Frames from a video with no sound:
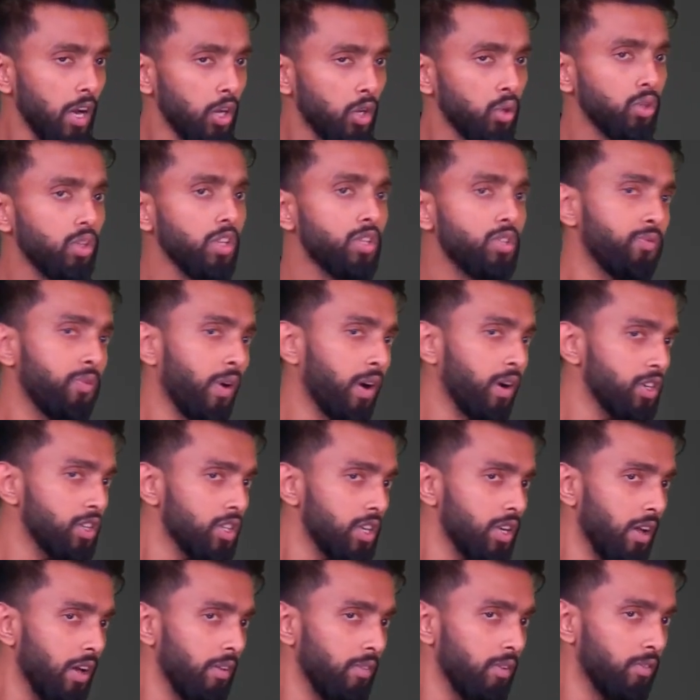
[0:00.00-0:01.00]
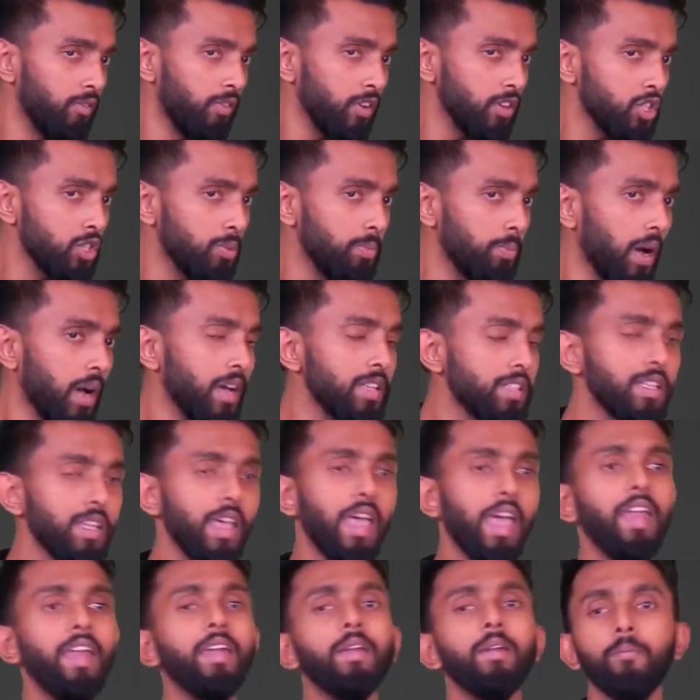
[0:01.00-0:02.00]
To this function, I will first pass
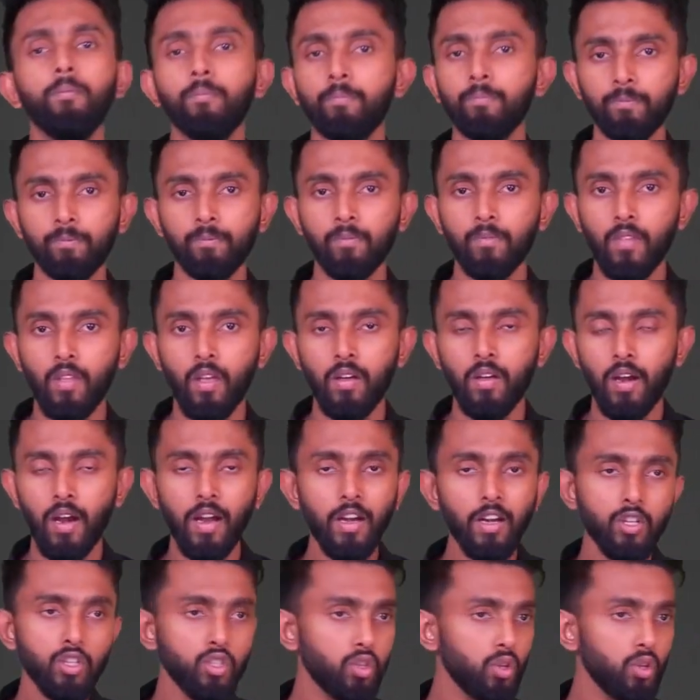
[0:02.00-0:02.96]
n, right?